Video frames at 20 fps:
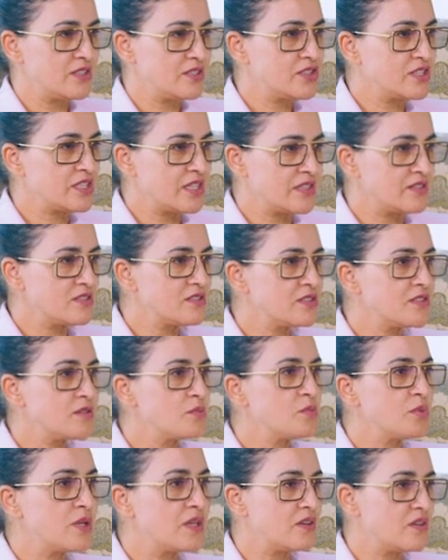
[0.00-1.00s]
a chance.
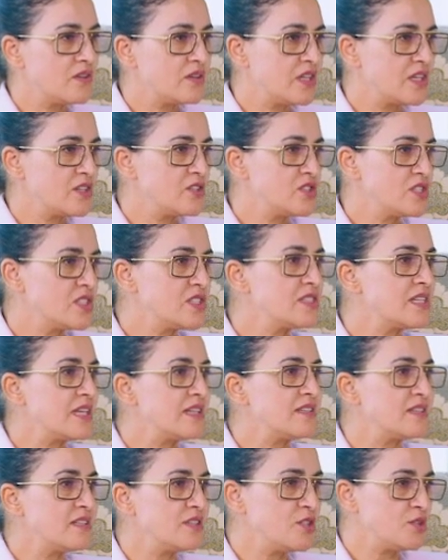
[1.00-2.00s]
Better than just
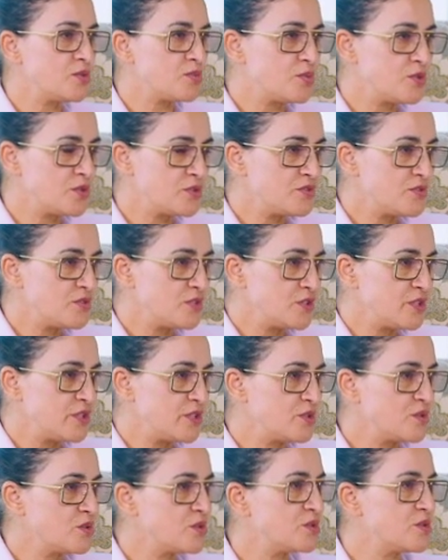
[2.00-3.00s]
sending your
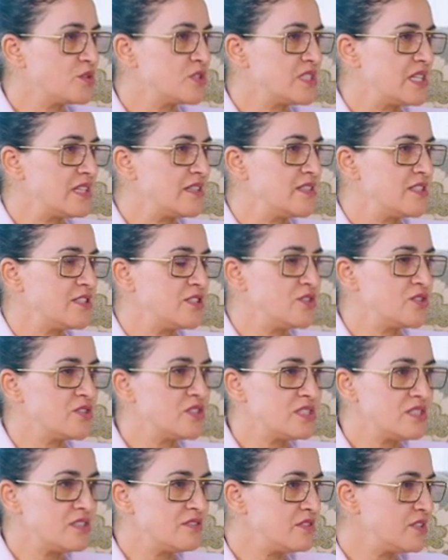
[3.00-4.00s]
portfolio or sending your
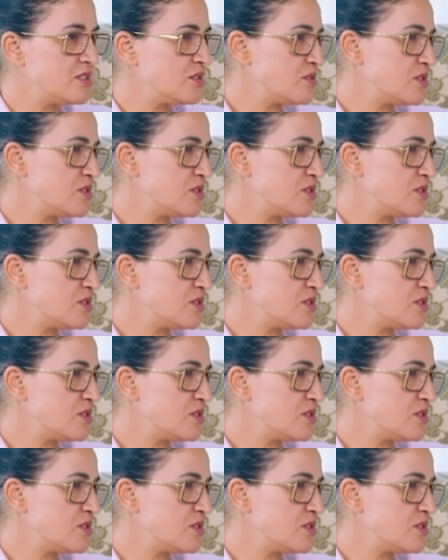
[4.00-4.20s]
CV